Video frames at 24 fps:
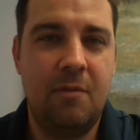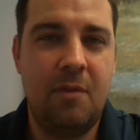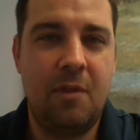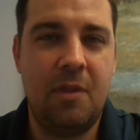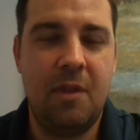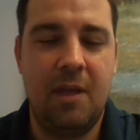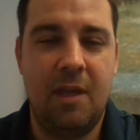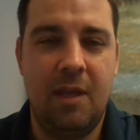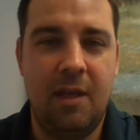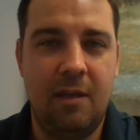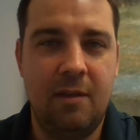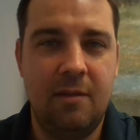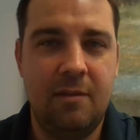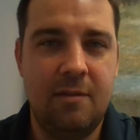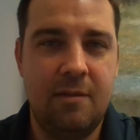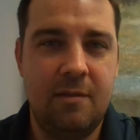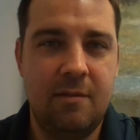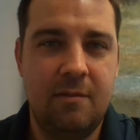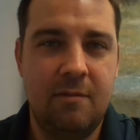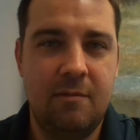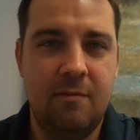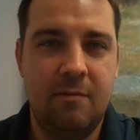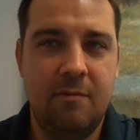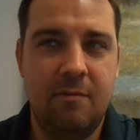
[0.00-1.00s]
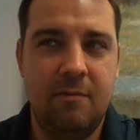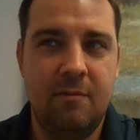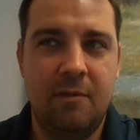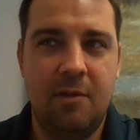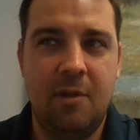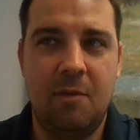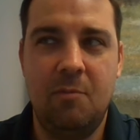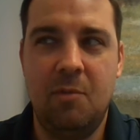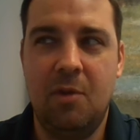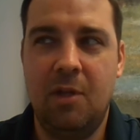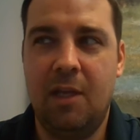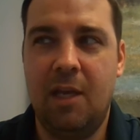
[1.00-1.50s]
things,
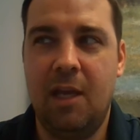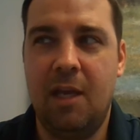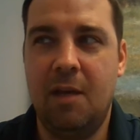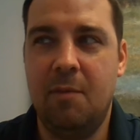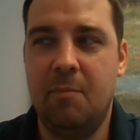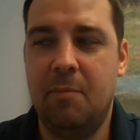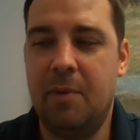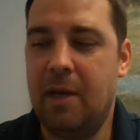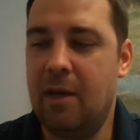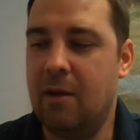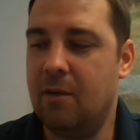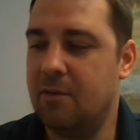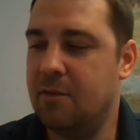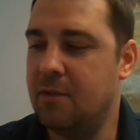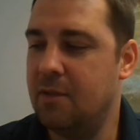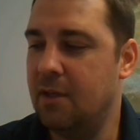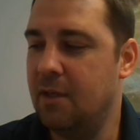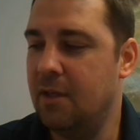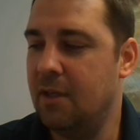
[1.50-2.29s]
communicate about